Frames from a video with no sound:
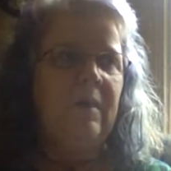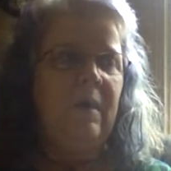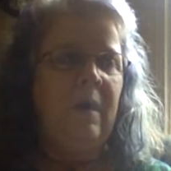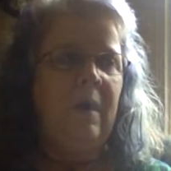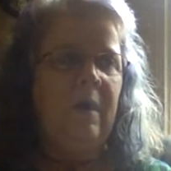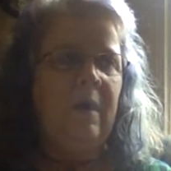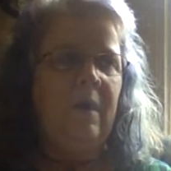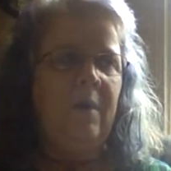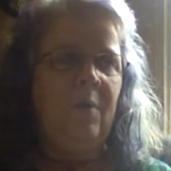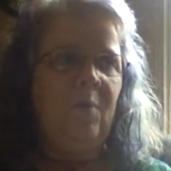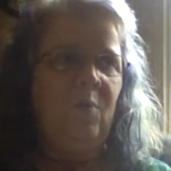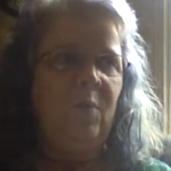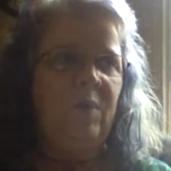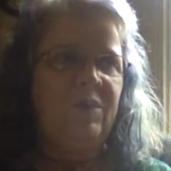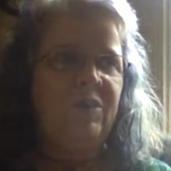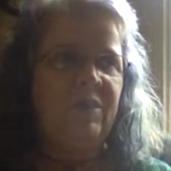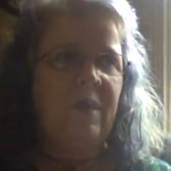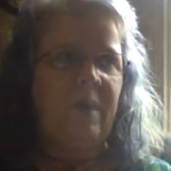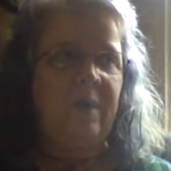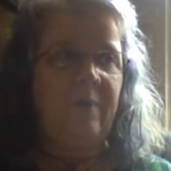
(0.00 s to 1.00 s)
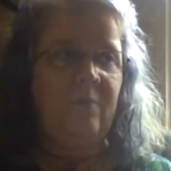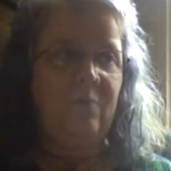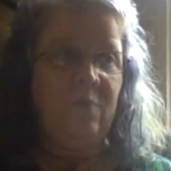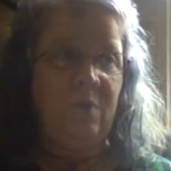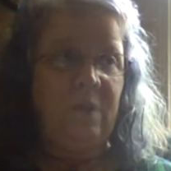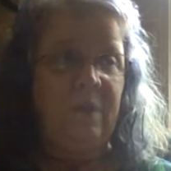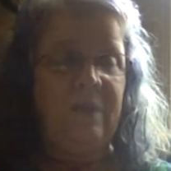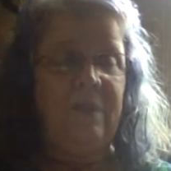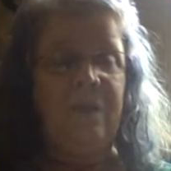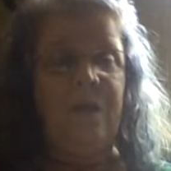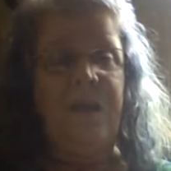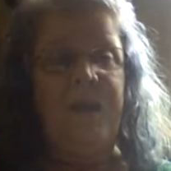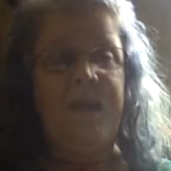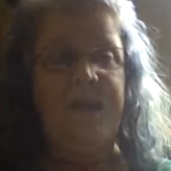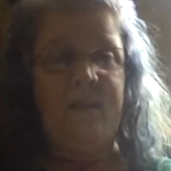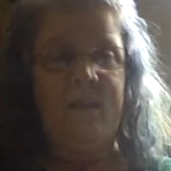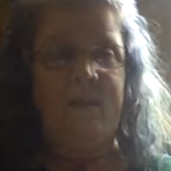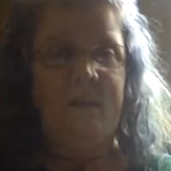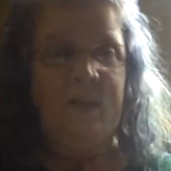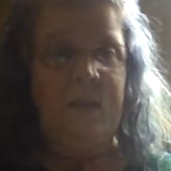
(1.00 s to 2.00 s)
uh, which I really
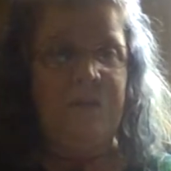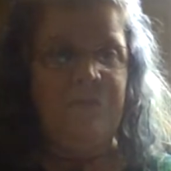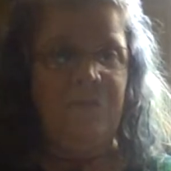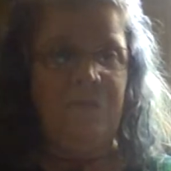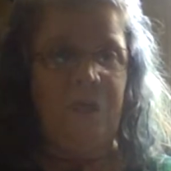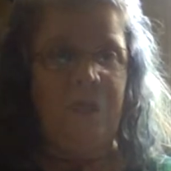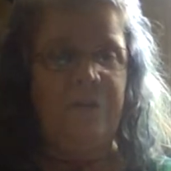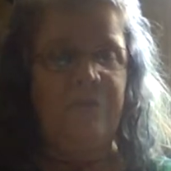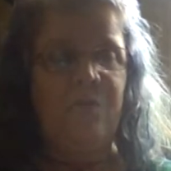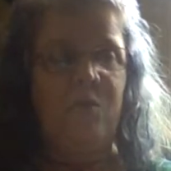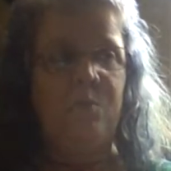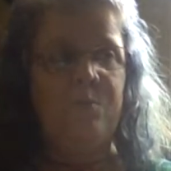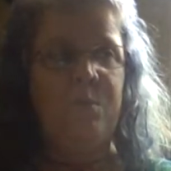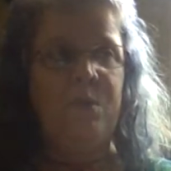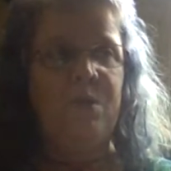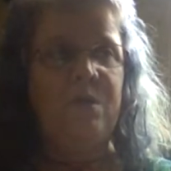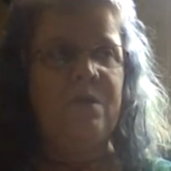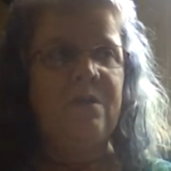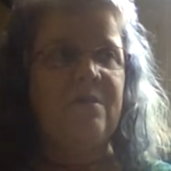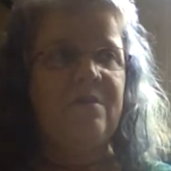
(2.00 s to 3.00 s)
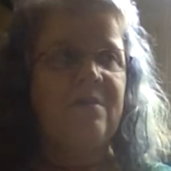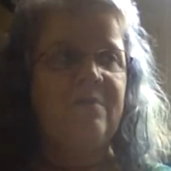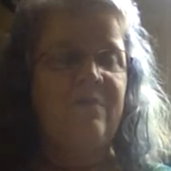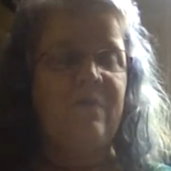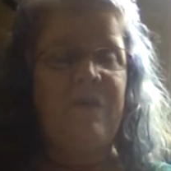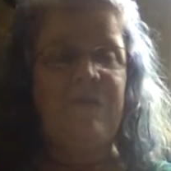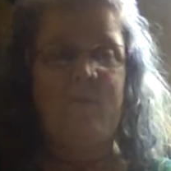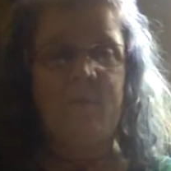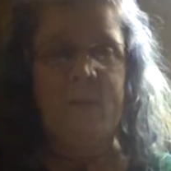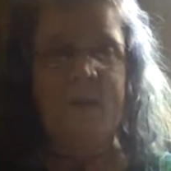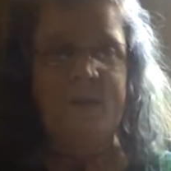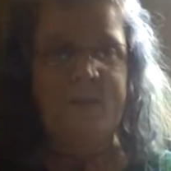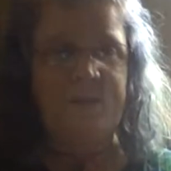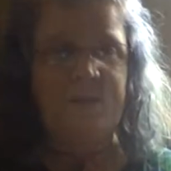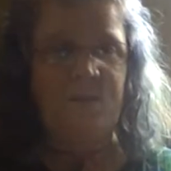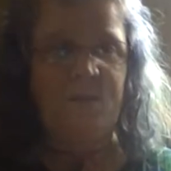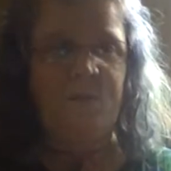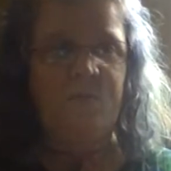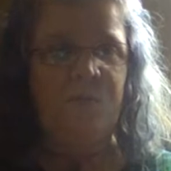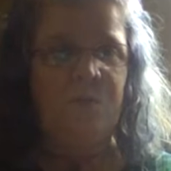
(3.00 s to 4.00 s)
like. I have a lot of her books. Never met
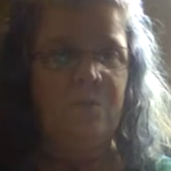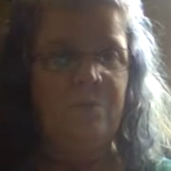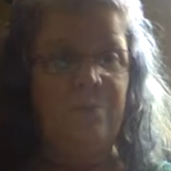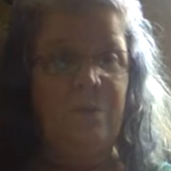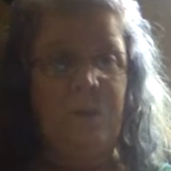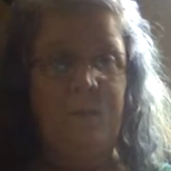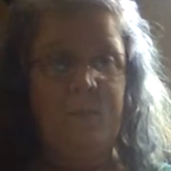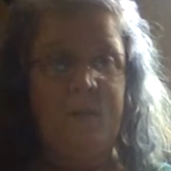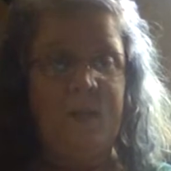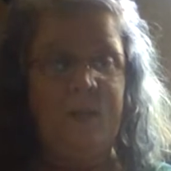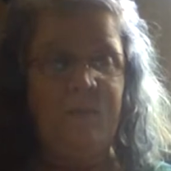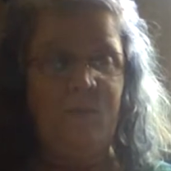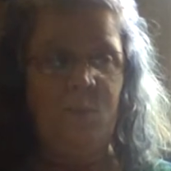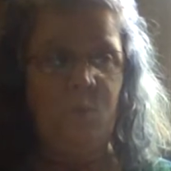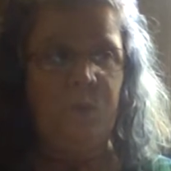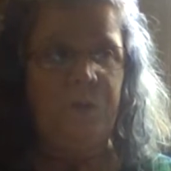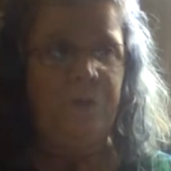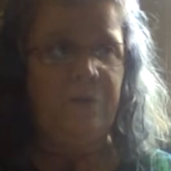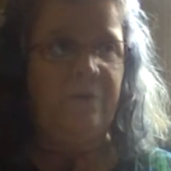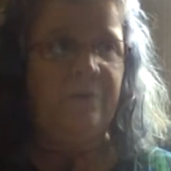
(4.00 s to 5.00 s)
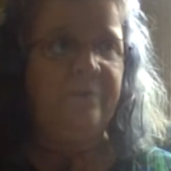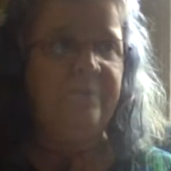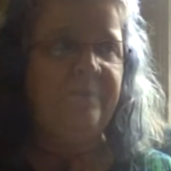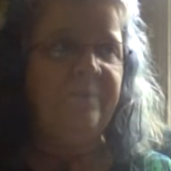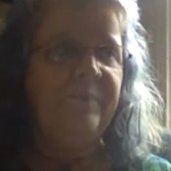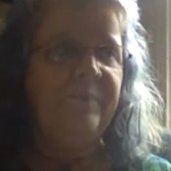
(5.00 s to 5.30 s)
Silver, probably never will.